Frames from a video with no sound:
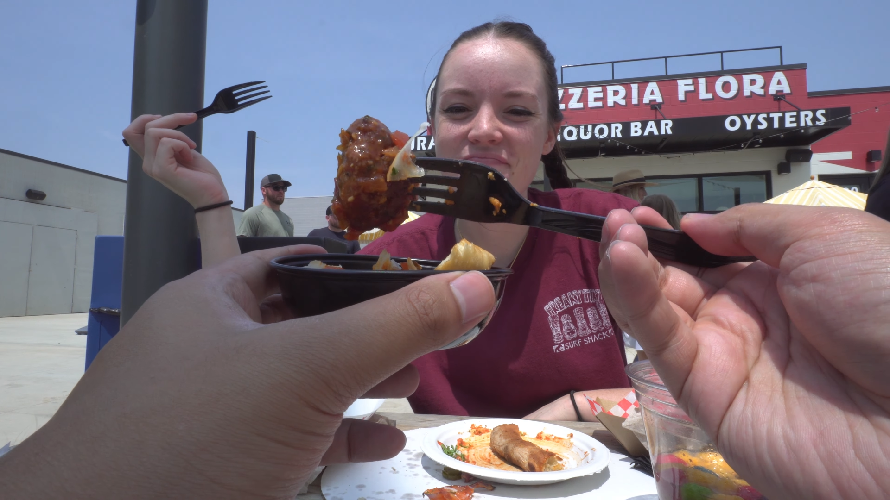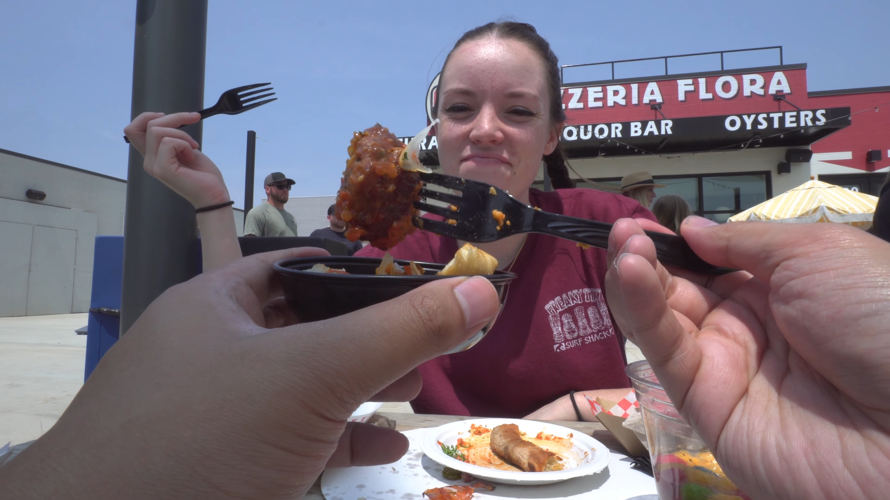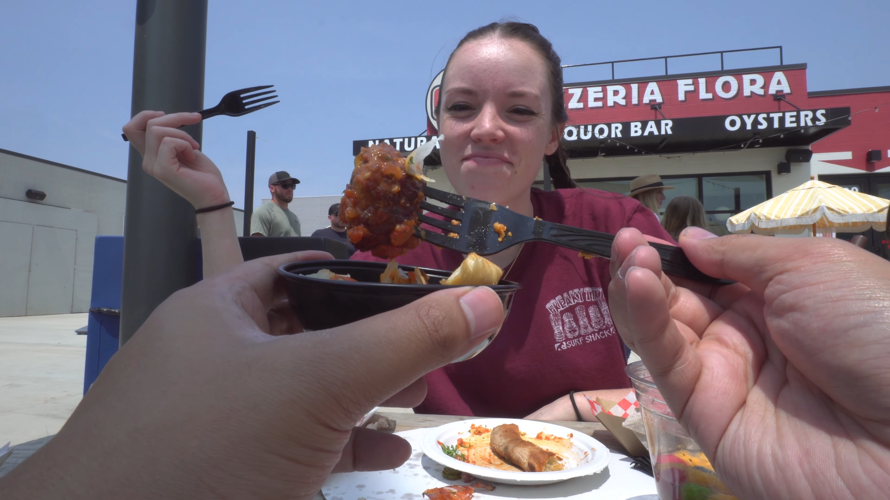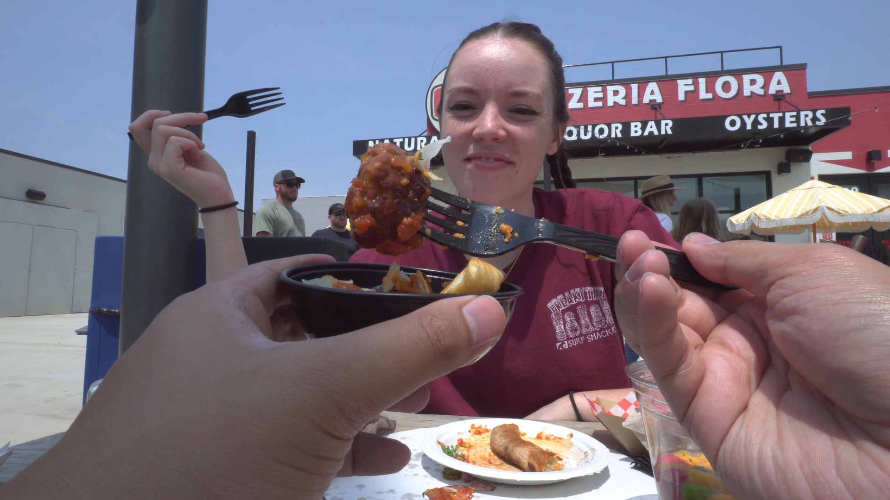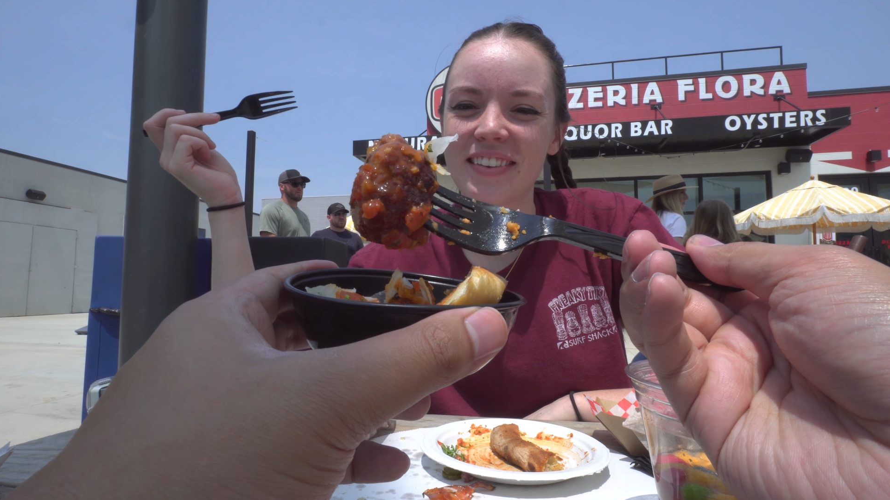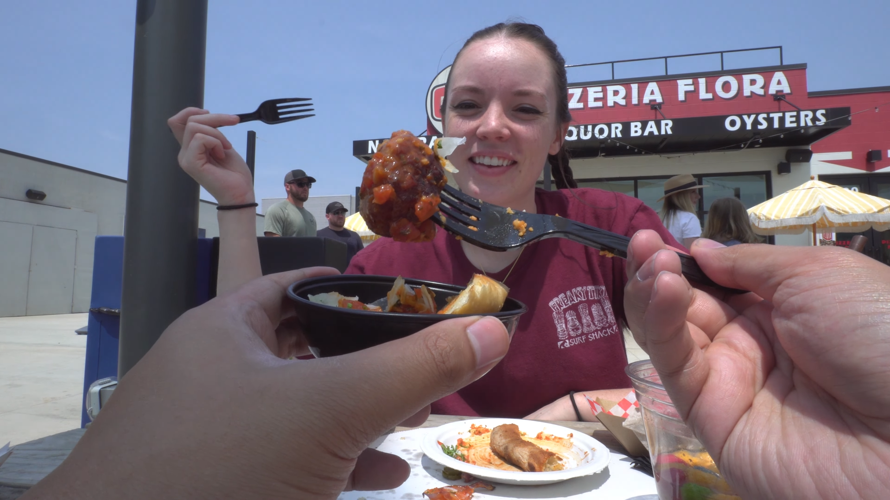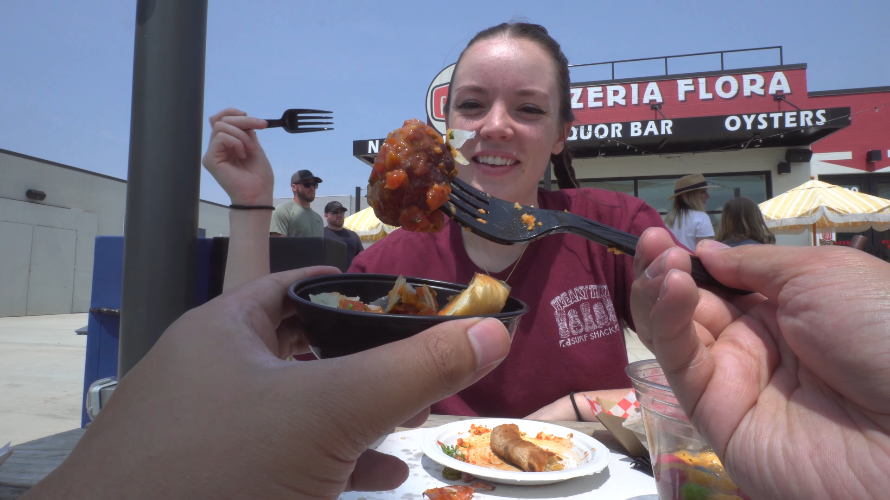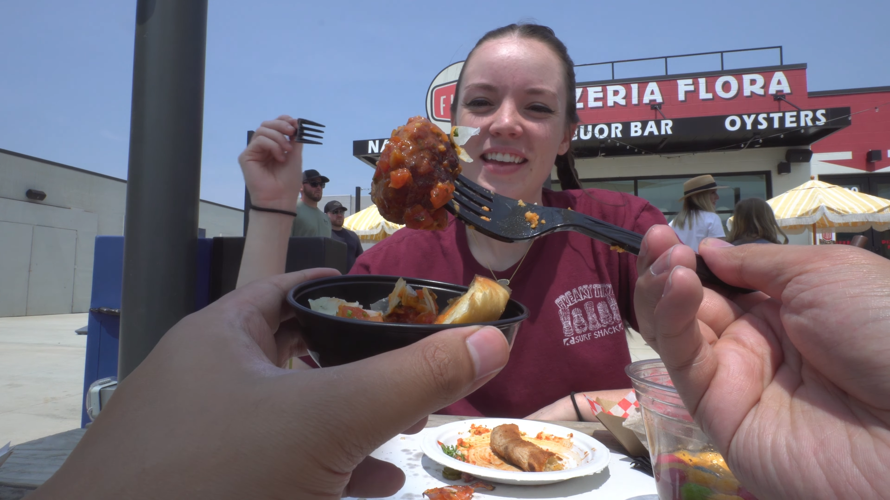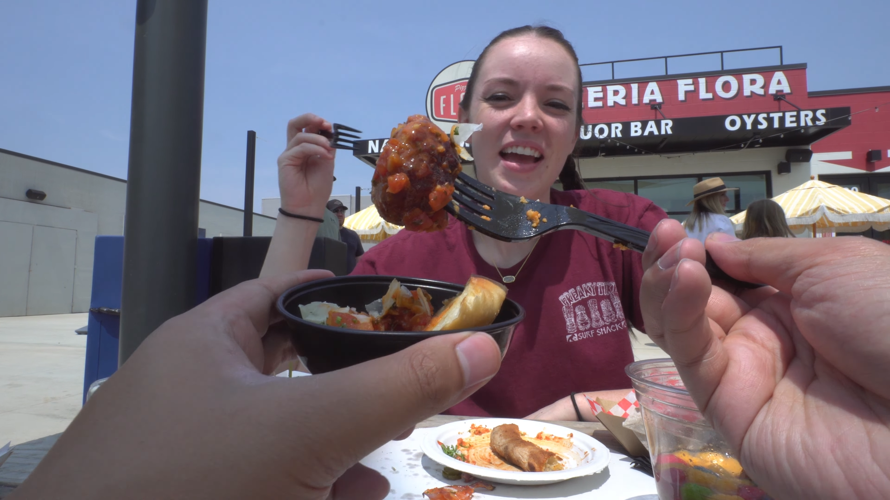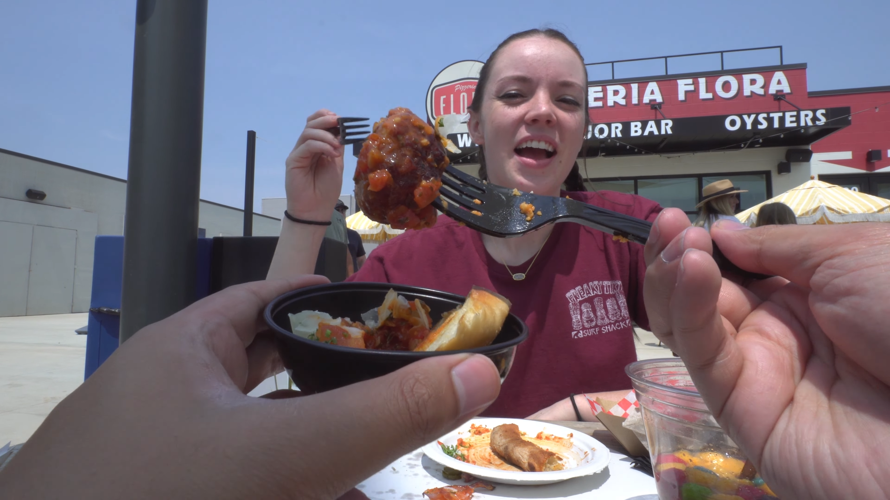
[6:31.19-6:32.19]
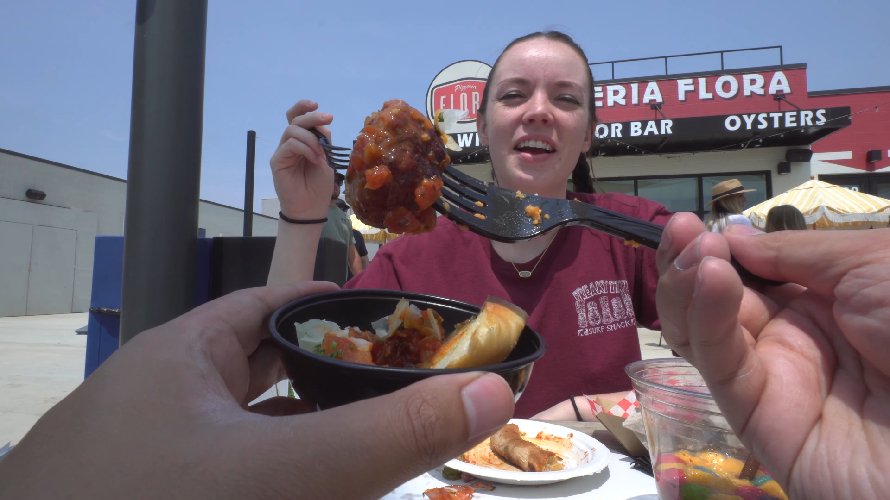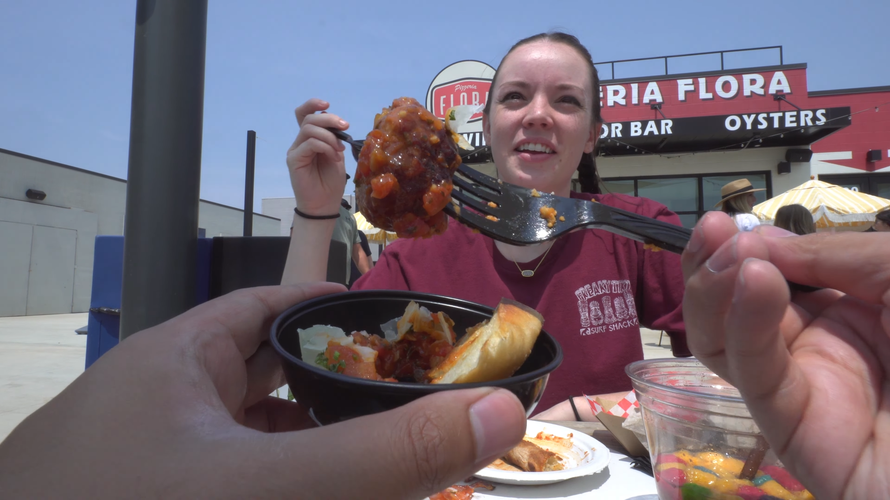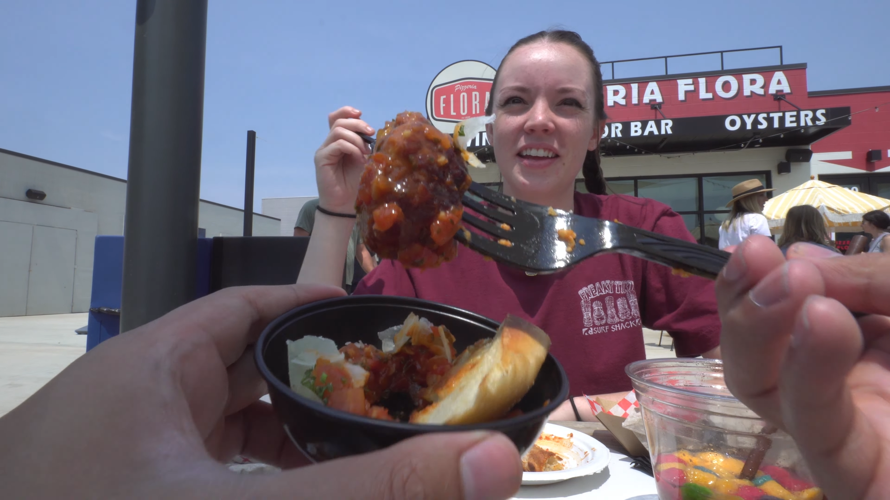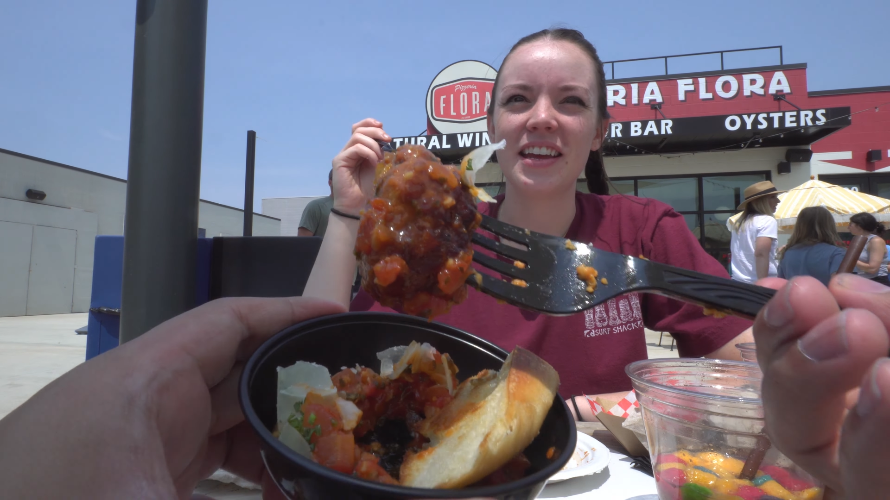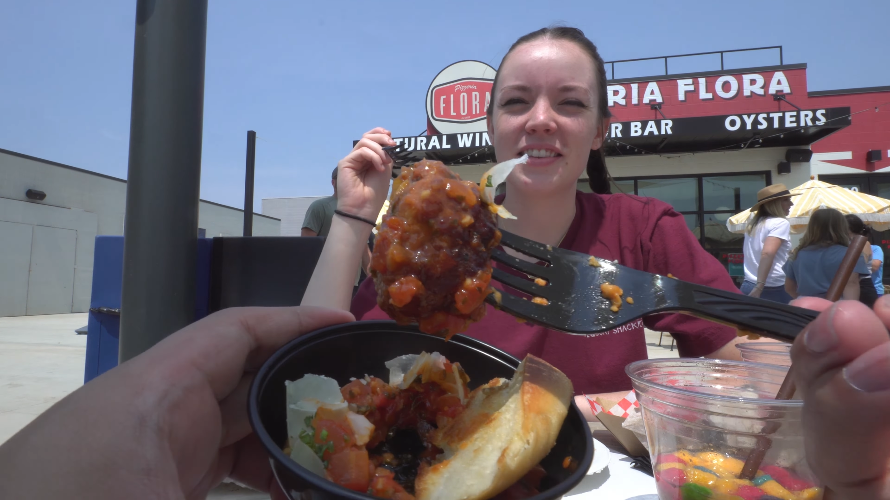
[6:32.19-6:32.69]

It had a nice